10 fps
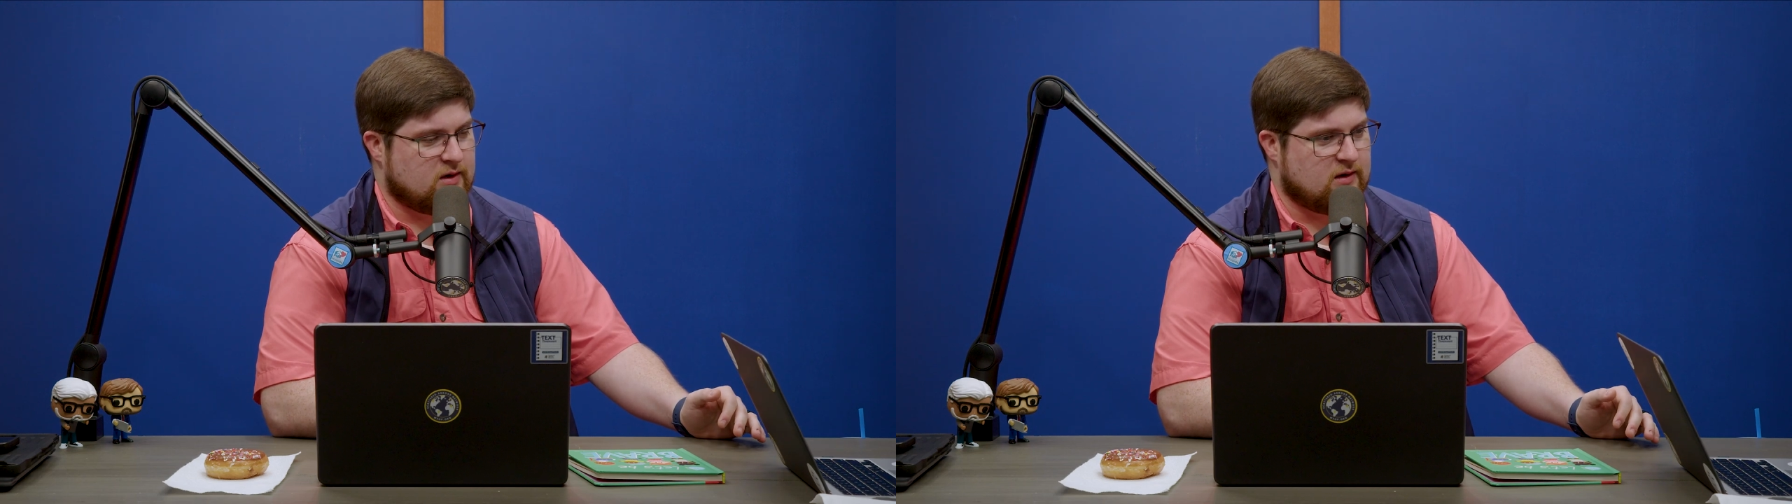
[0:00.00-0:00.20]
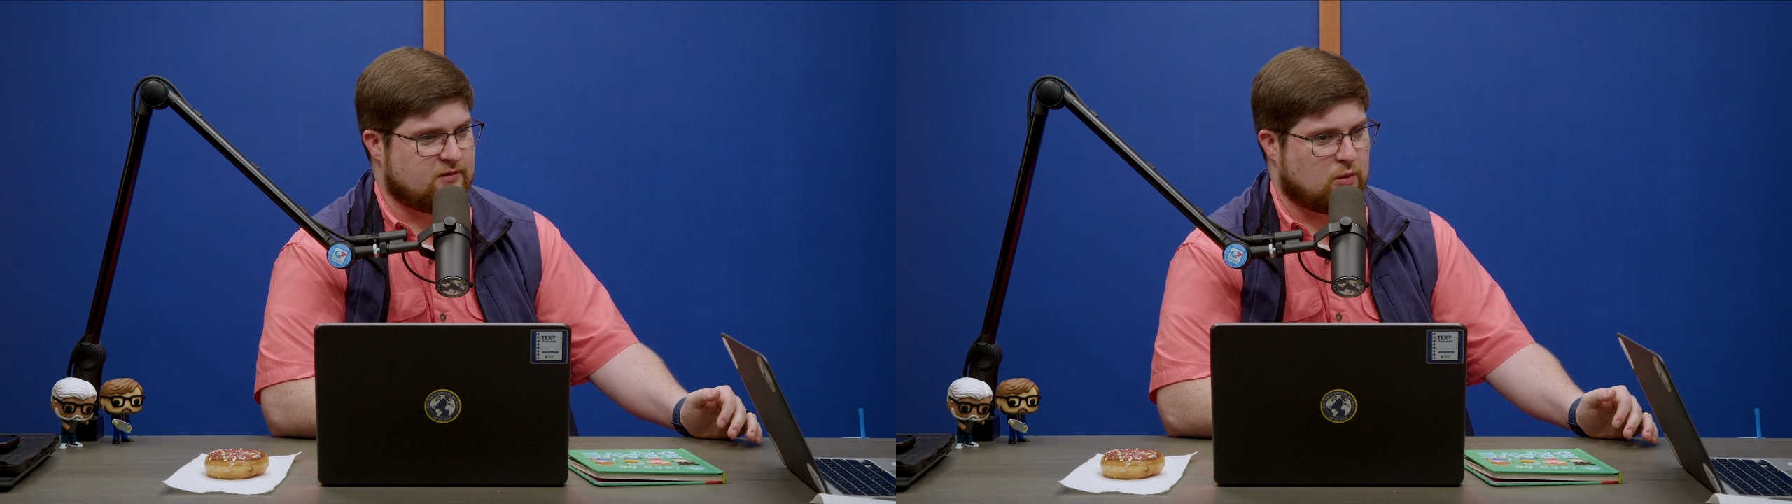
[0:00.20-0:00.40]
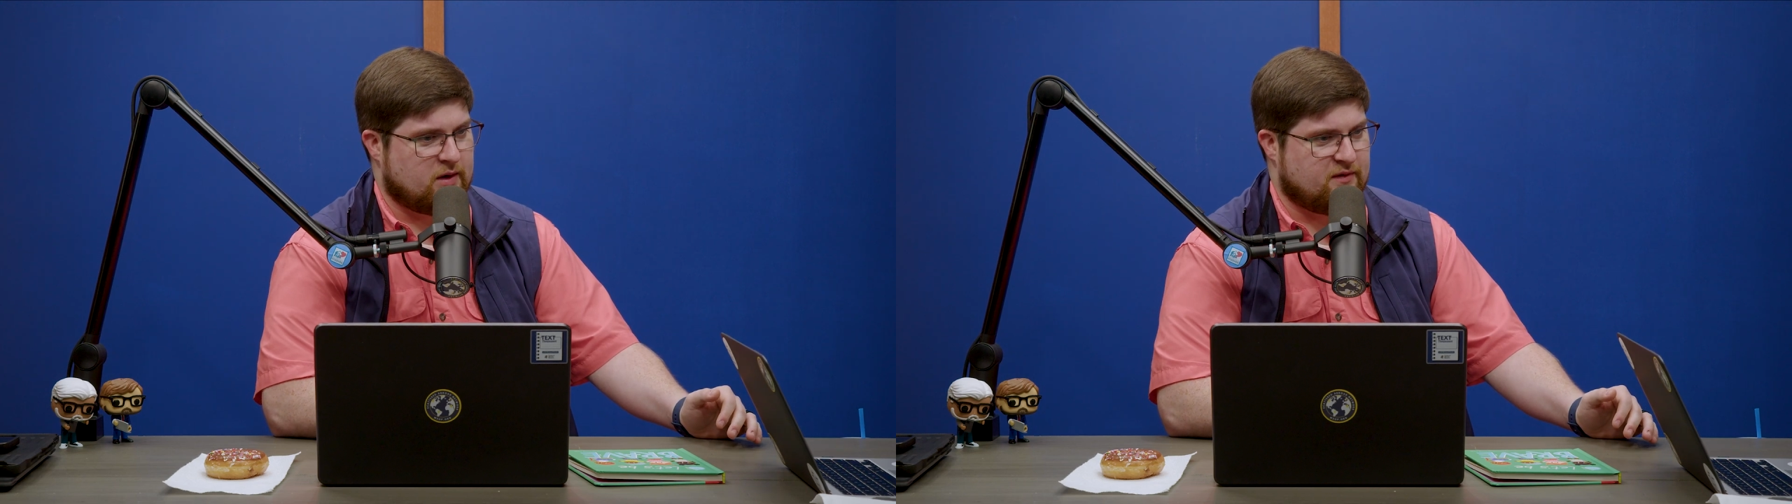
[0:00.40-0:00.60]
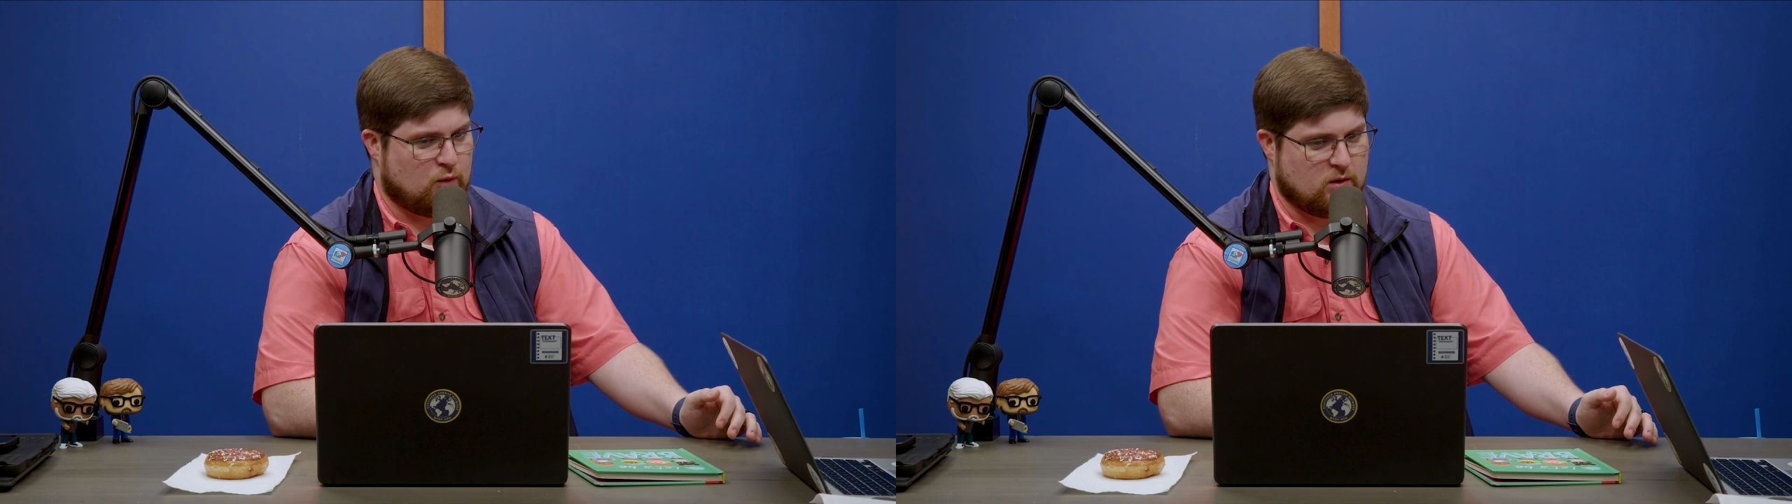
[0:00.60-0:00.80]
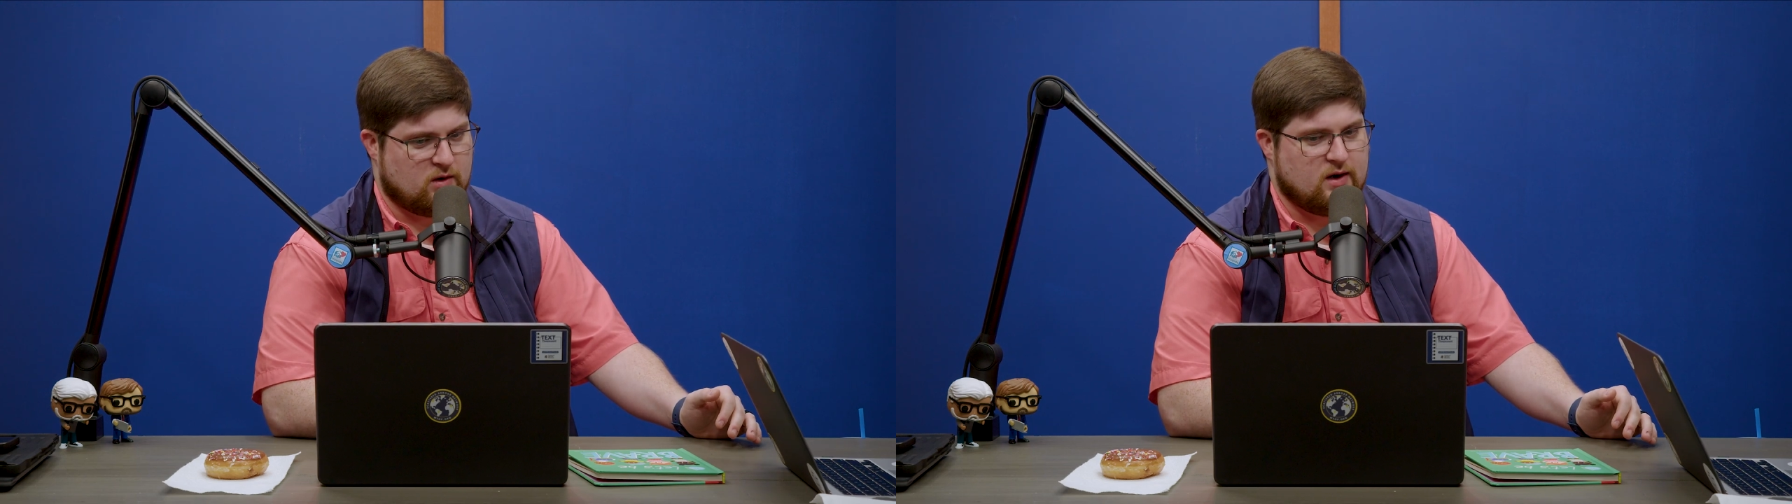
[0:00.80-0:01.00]
of
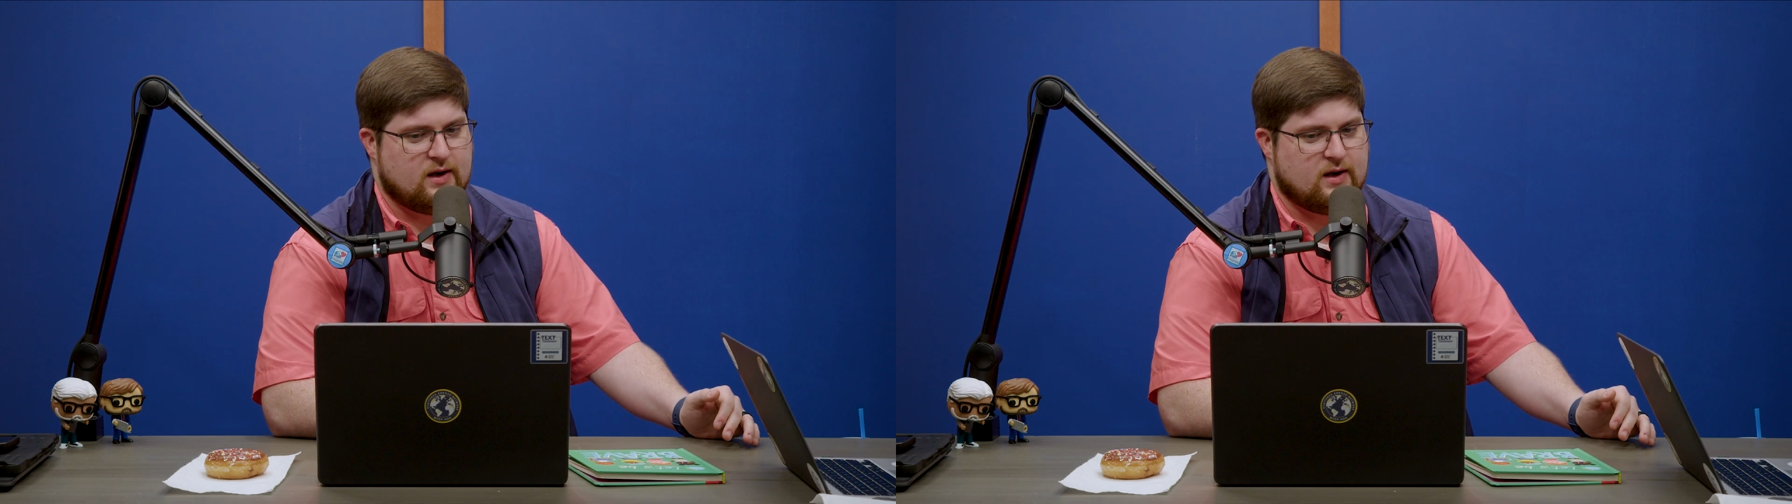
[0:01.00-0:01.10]
24